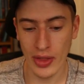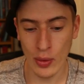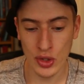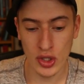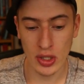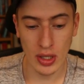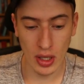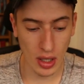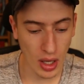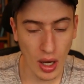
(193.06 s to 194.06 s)
that was just
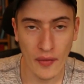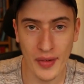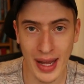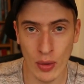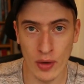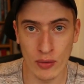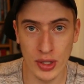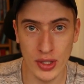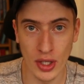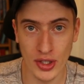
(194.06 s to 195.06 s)
half an hour of
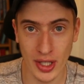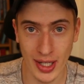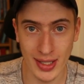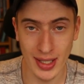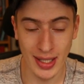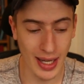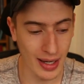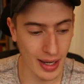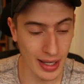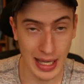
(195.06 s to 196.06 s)
research that I did
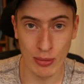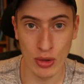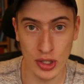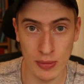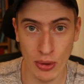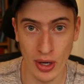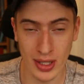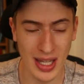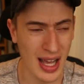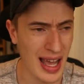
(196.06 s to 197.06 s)
and I came across this
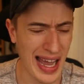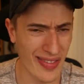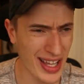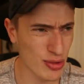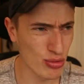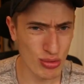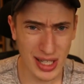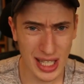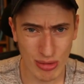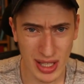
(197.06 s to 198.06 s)
product and that's
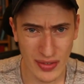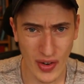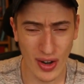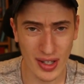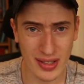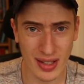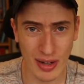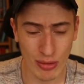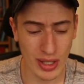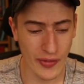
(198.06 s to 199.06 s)
really, really fast,
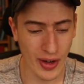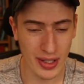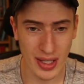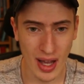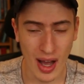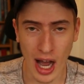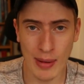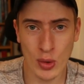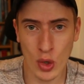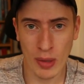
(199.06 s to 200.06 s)
like really fast.
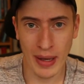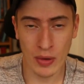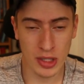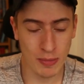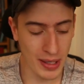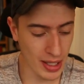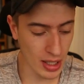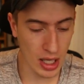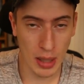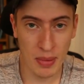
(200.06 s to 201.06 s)
I'm talking about
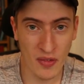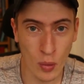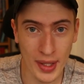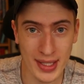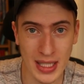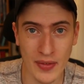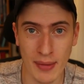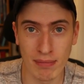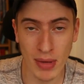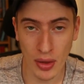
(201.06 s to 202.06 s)
spending a couple of weeks, even
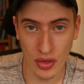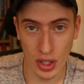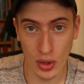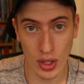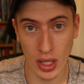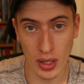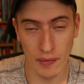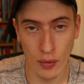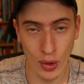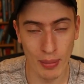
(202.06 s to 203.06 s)
a month looking
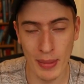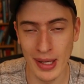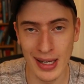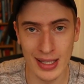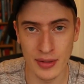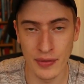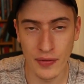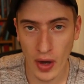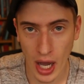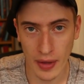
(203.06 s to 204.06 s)
for maybe a list of
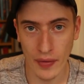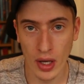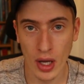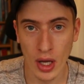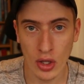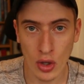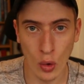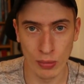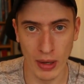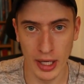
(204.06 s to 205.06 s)
five
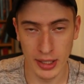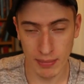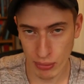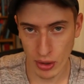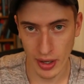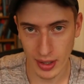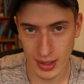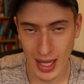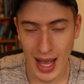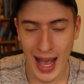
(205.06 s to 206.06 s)
gold mine
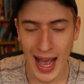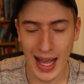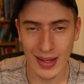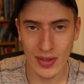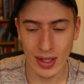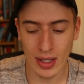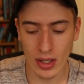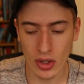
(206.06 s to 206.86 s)
products. And